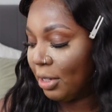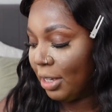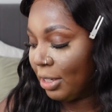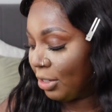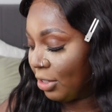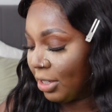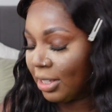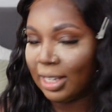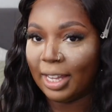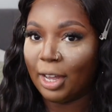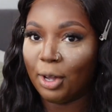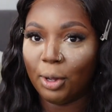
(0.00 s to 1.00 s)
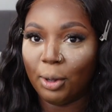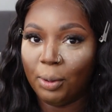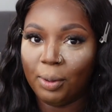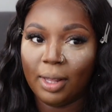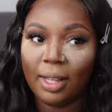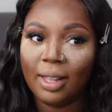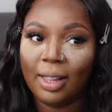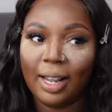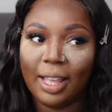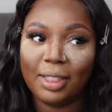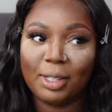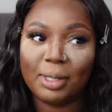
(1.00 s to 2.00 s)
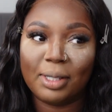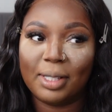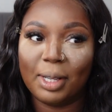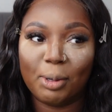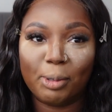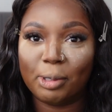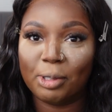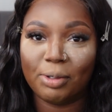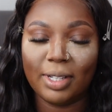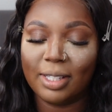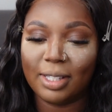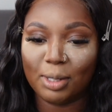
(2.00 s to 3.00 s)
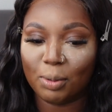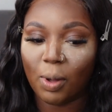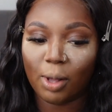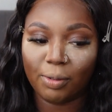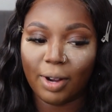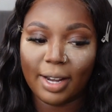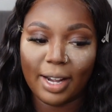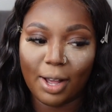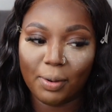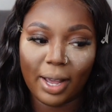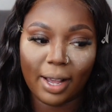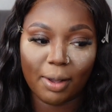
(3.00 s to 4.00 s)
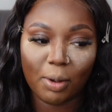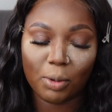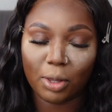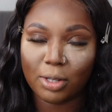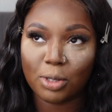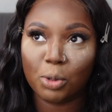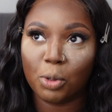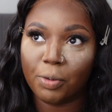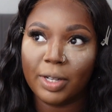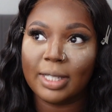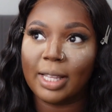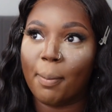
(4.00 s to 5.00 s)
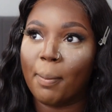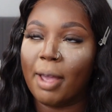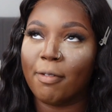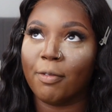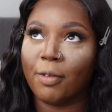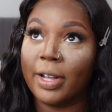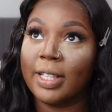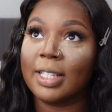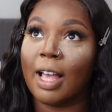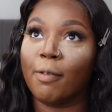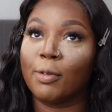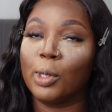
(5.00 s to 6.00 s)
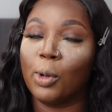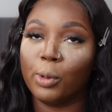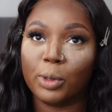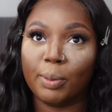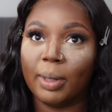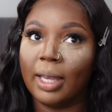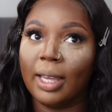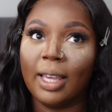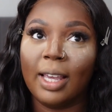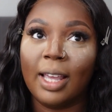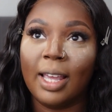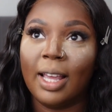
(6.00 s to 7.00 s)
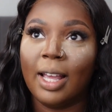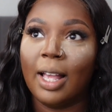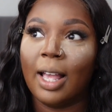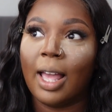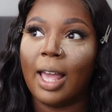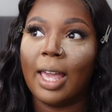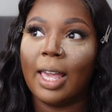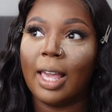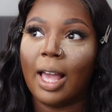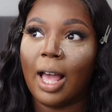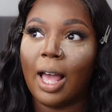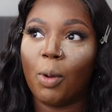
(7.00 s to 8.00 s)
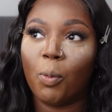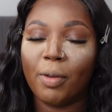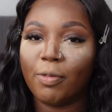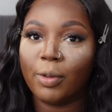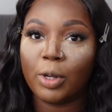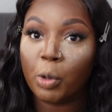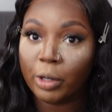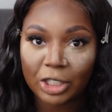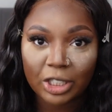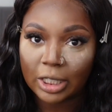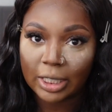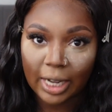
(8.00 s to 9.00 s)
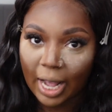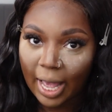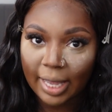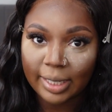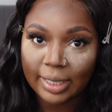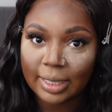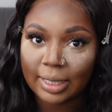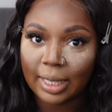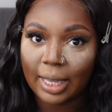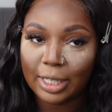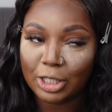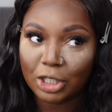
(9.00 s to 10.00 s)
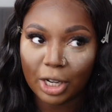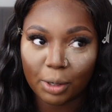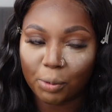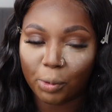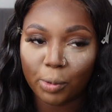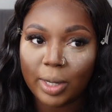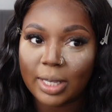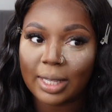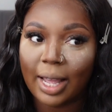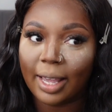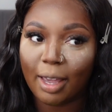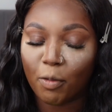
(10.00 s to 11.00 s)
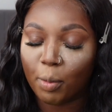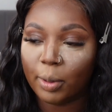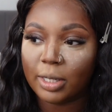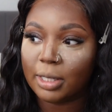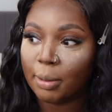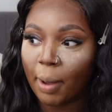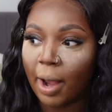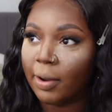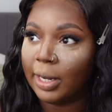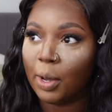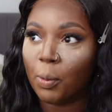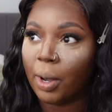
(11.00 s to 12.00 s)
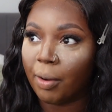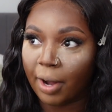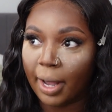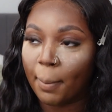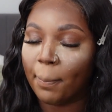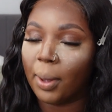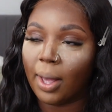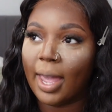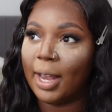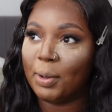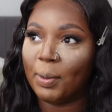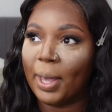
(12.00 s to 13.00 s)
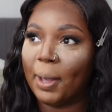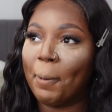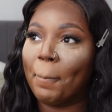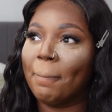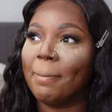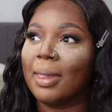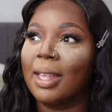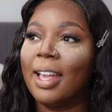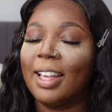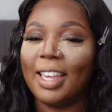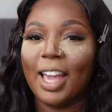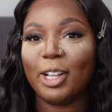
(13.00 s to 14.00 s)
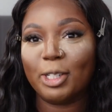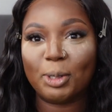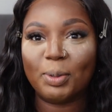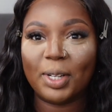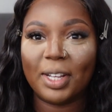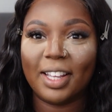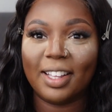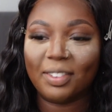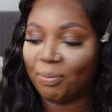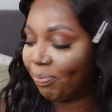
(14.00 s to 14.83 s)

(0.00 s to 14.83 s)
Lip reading: it's just the ghetto, like this single streets is wild right now. Like the stories that my friends have told me with Christian guys in general, it's like everybody's apparently a wary. But anyway, yeah, I just want to